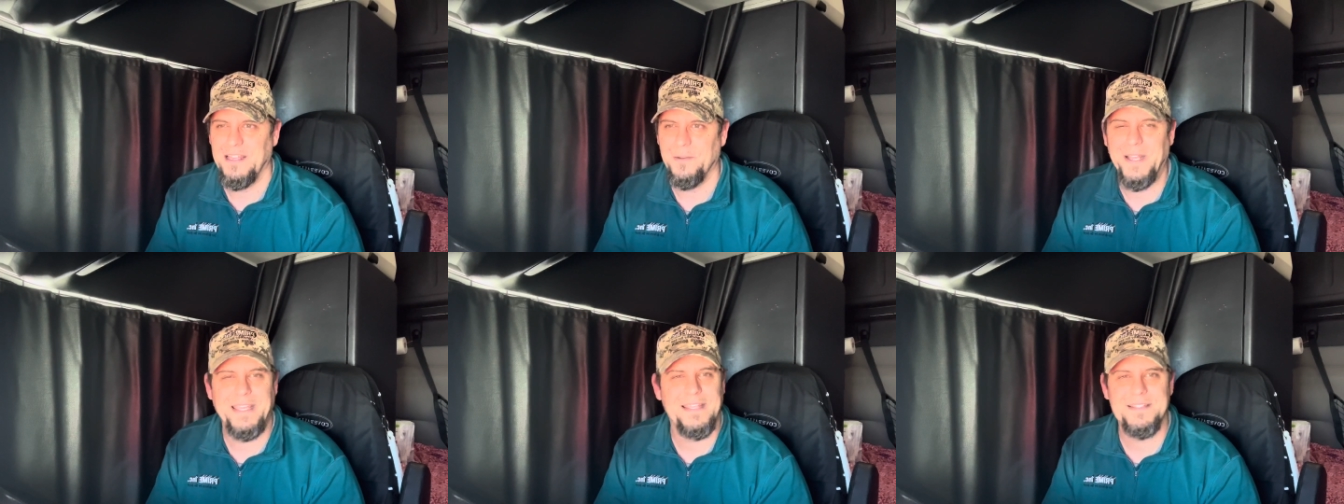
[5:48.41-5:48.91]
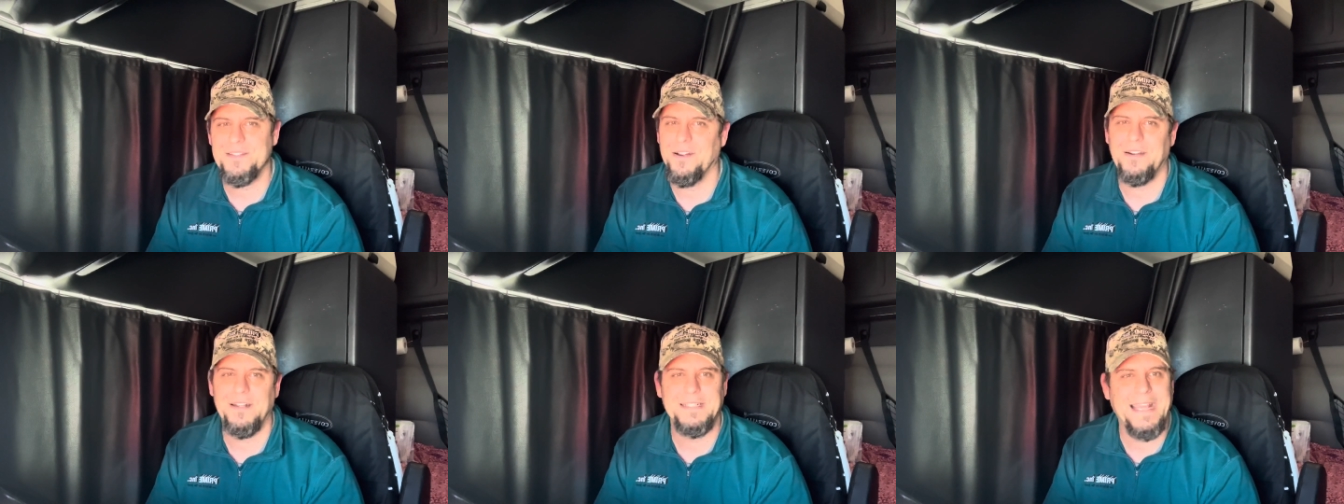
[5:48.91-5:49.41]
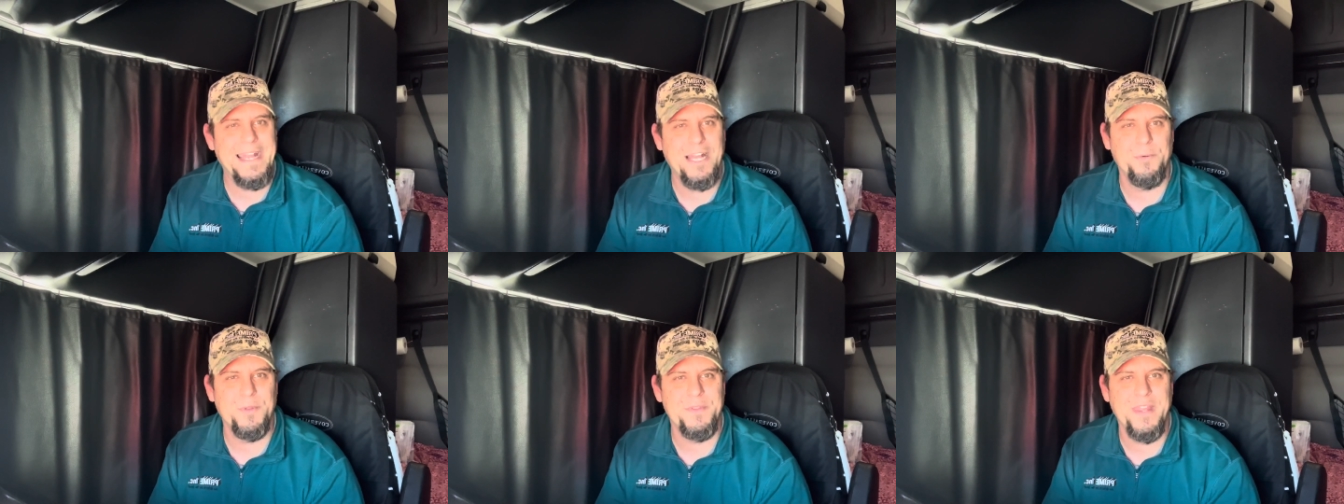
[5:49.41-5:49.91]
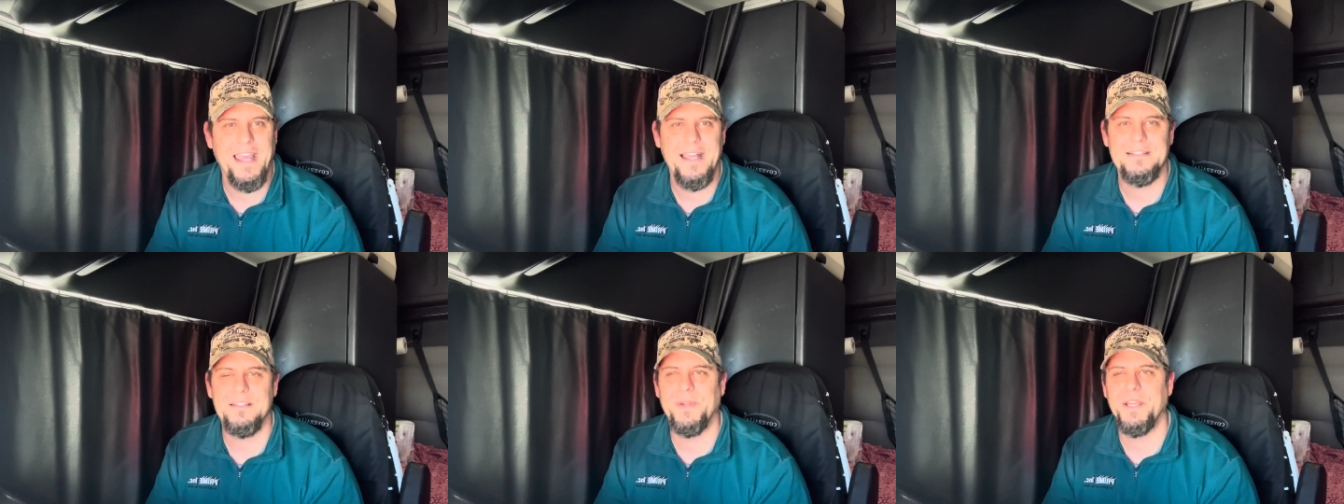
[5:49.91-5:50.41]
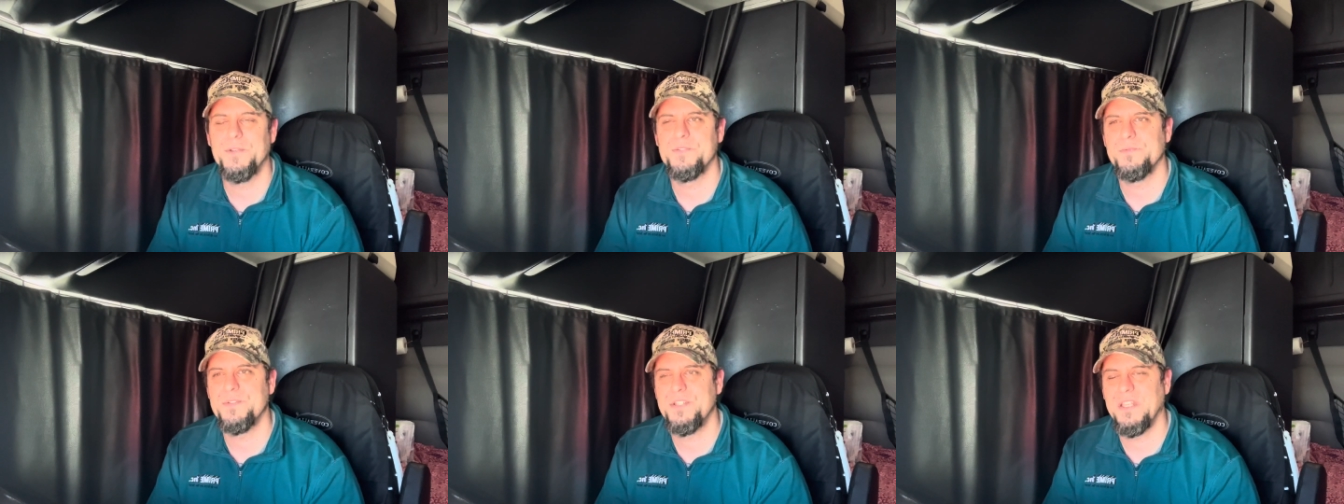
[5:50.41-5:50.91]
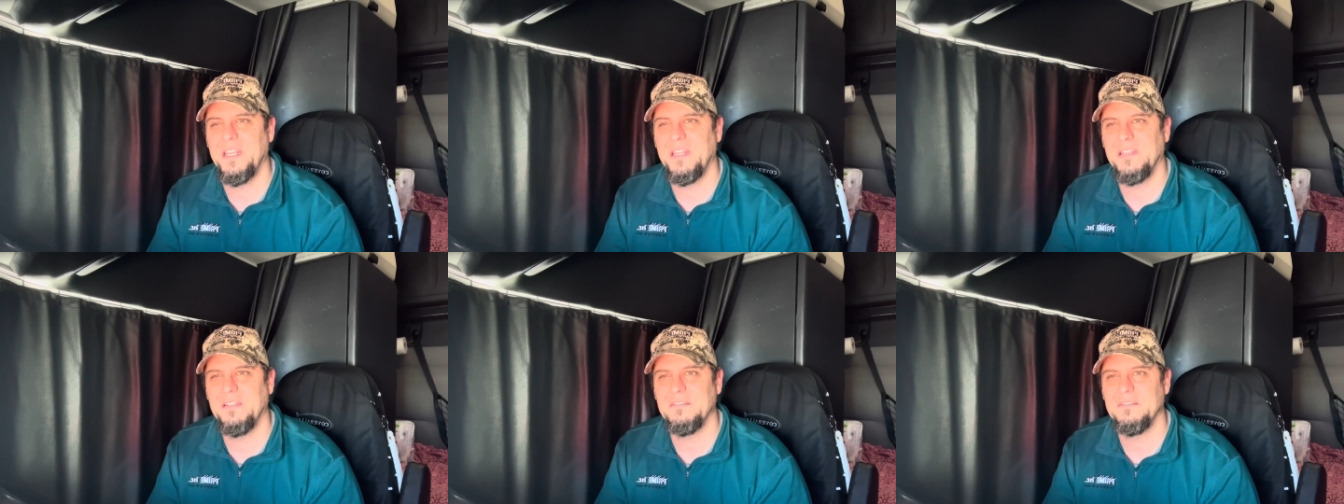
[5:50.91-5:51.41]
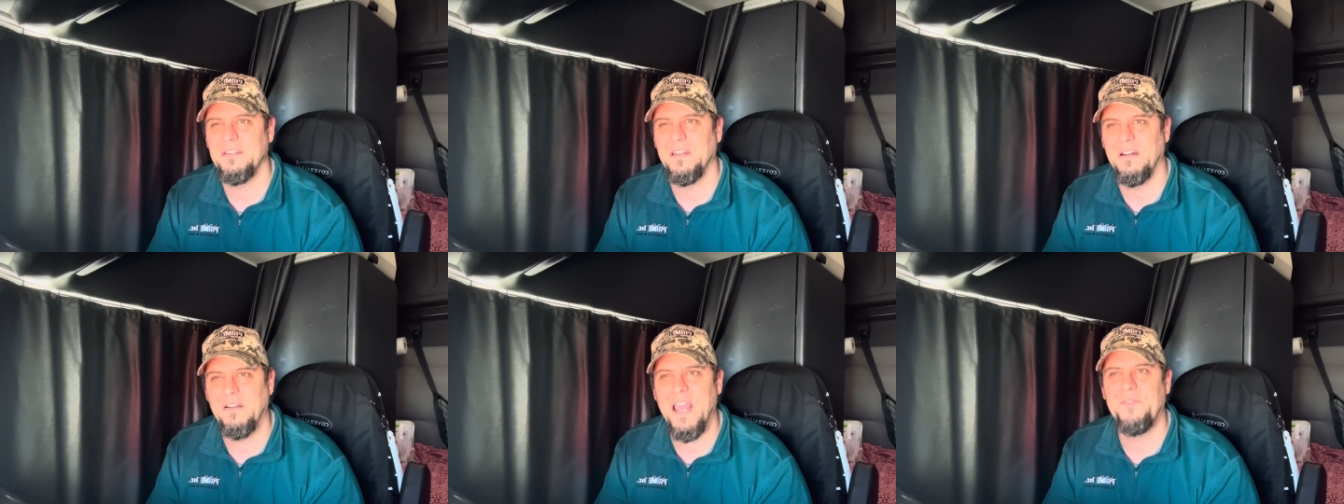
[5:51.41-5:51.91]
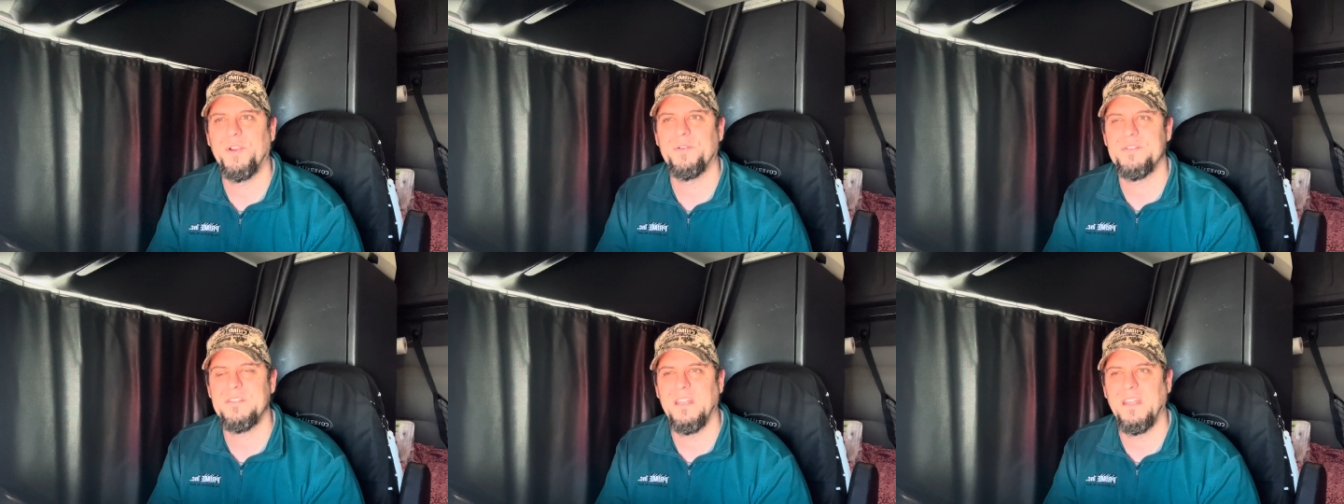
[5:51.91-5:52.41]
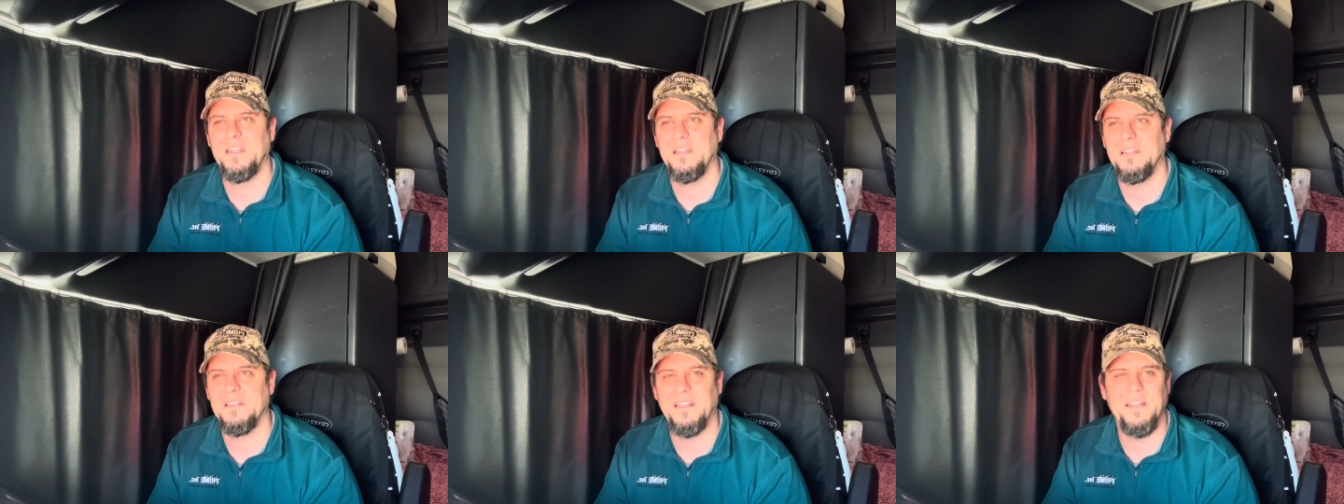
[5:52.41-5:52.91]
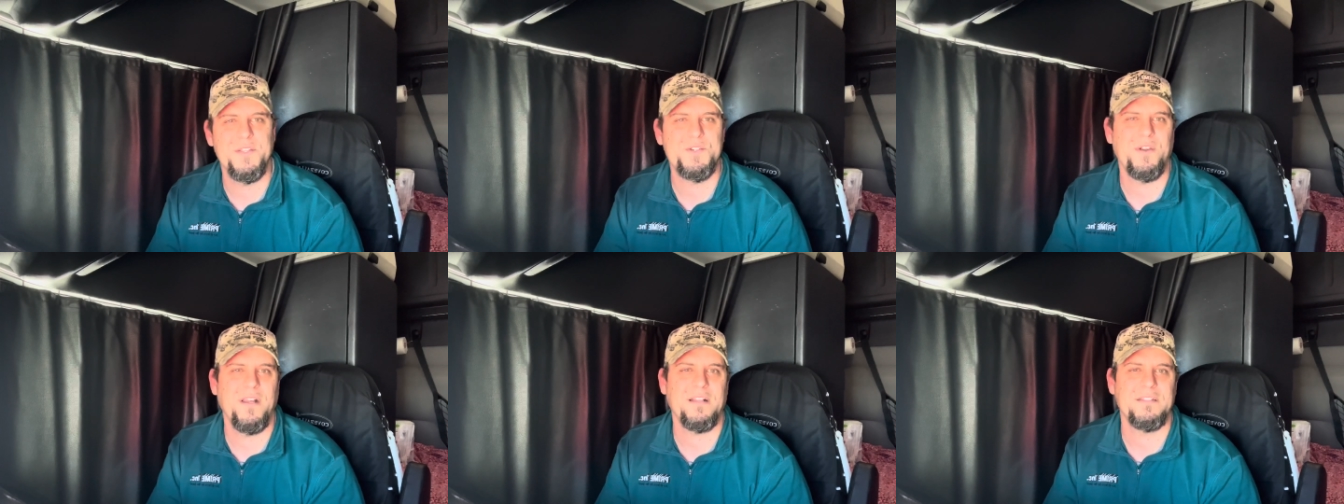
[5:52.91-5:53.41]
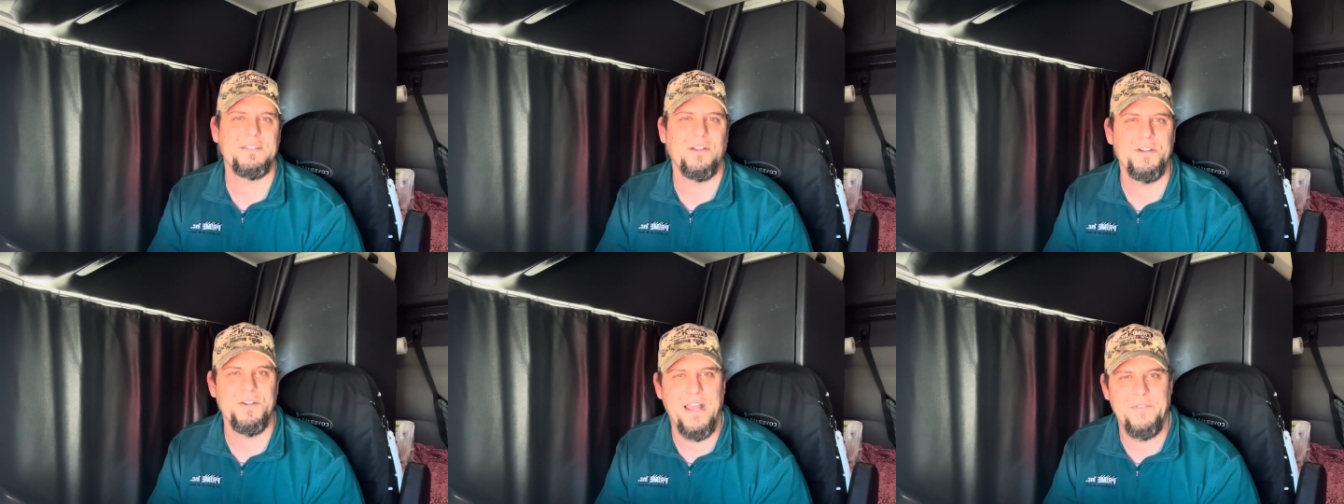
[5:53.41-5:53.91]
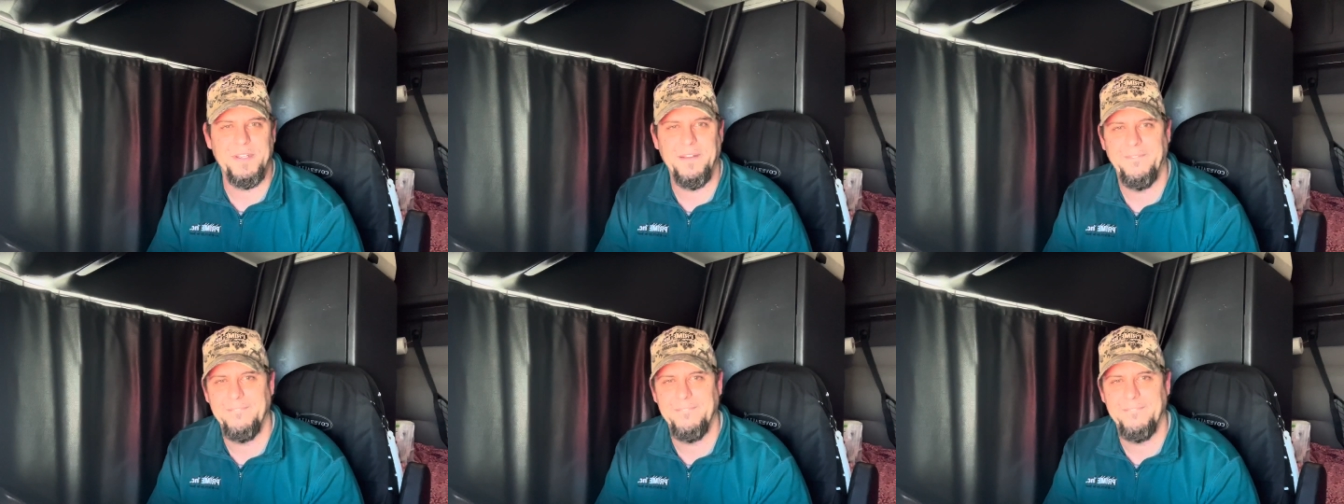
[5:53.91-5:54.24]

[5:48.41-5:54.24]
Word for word: Go back in, sorry, can't help you with that. Somebody used the machine. You don't have your receipt. Get in the truck, start driving